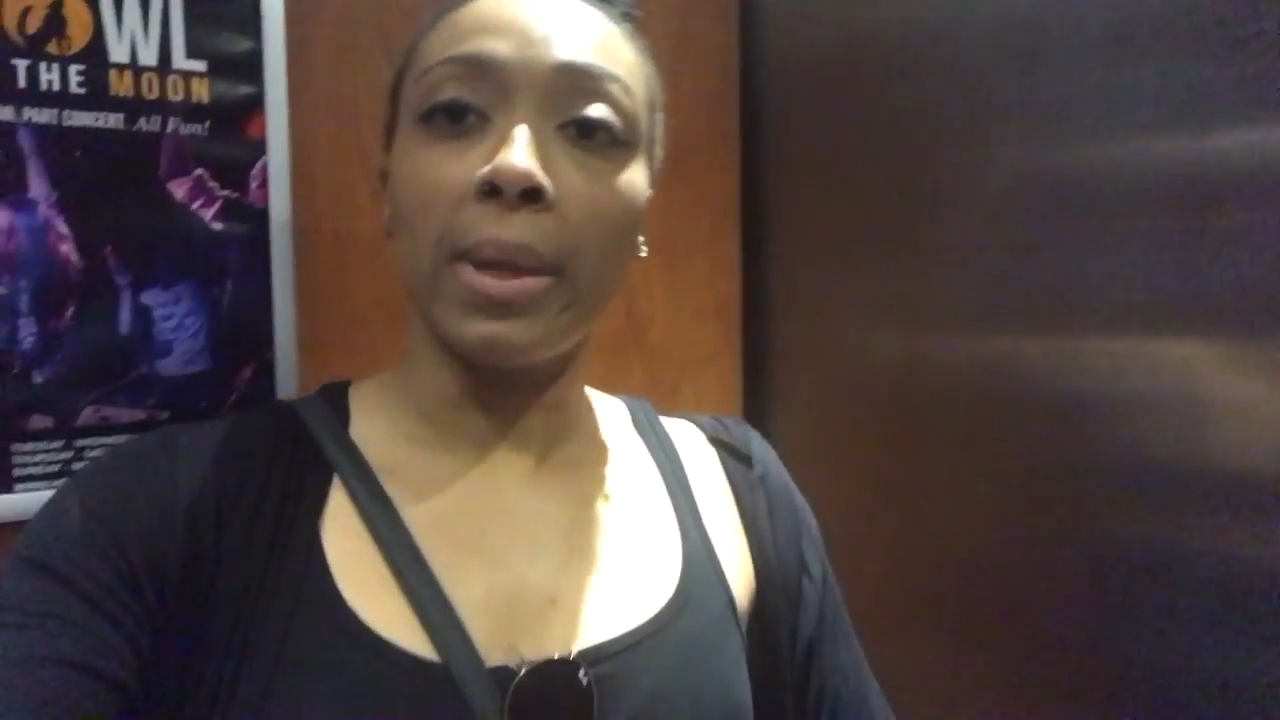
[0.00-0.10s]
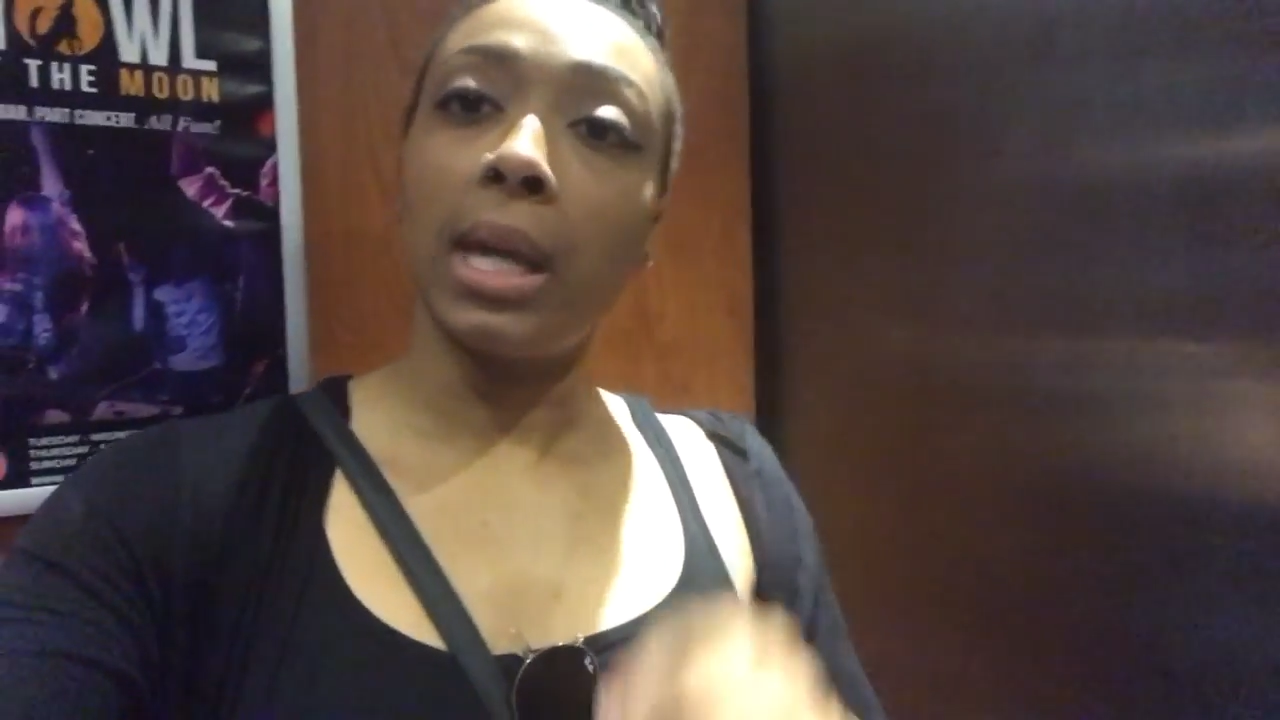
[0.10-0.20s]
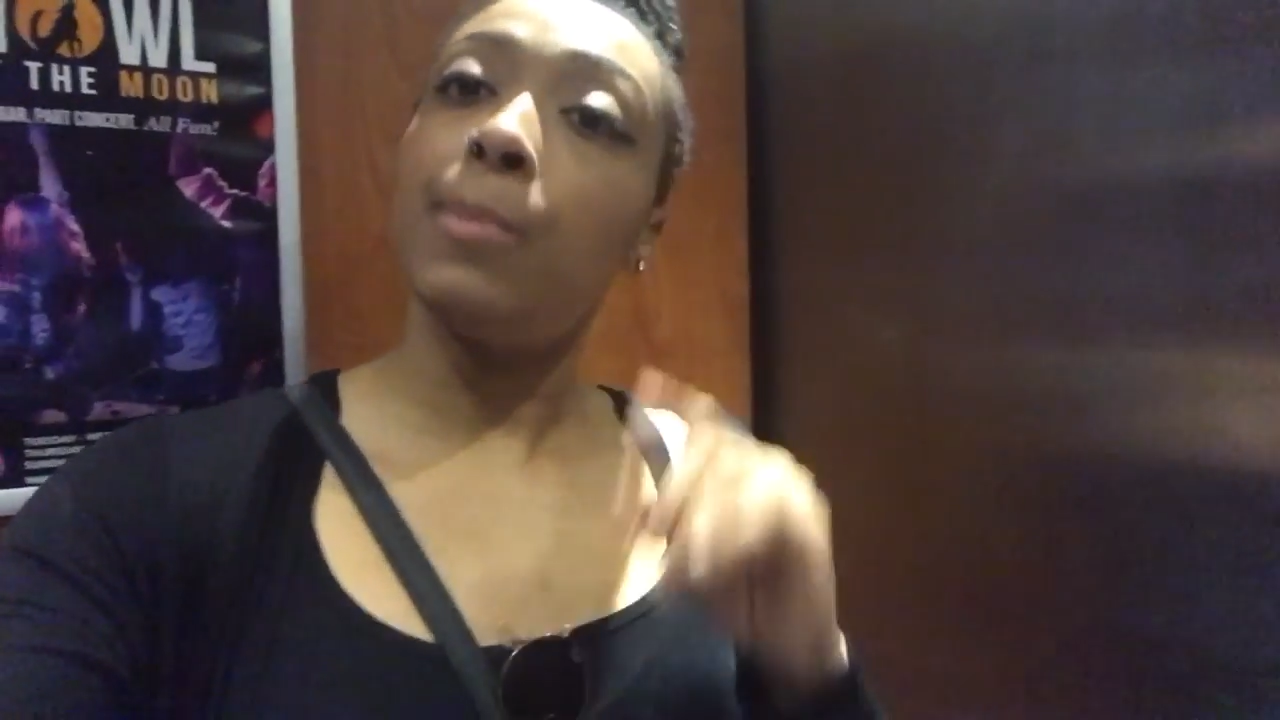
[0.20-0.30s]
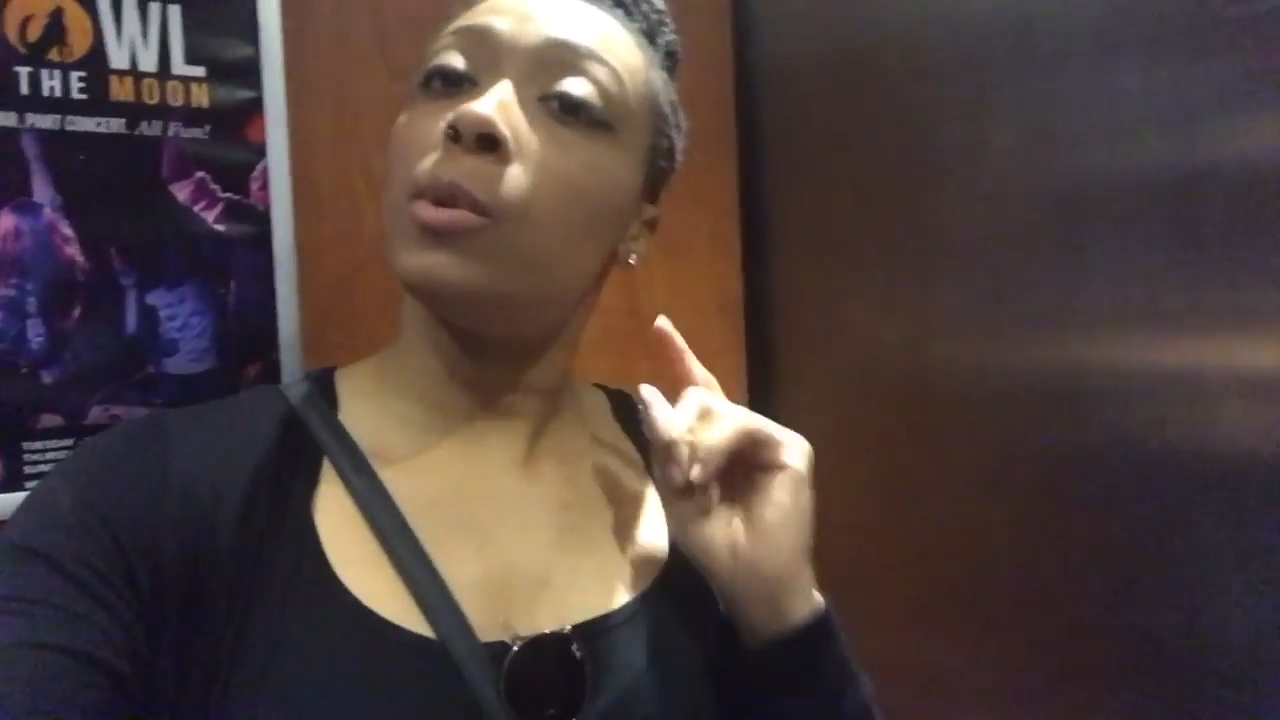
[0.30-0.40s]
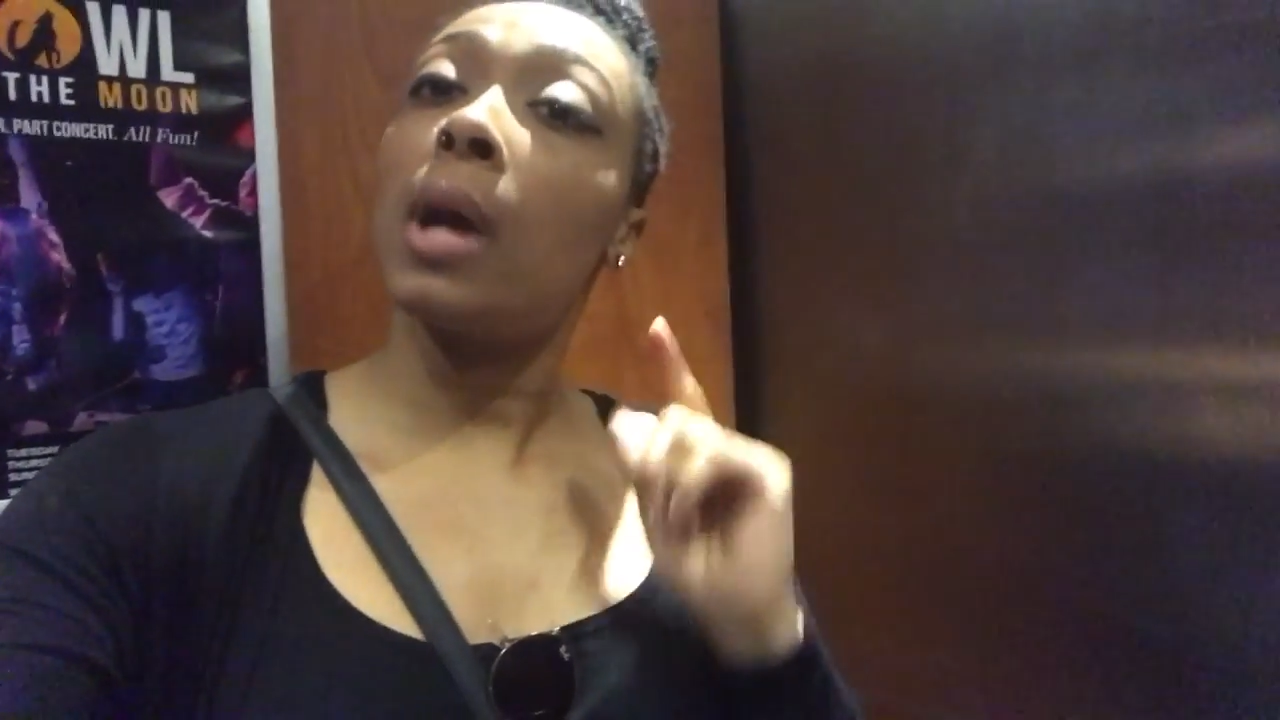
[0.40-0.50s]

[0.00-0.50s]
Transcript: gonna keep you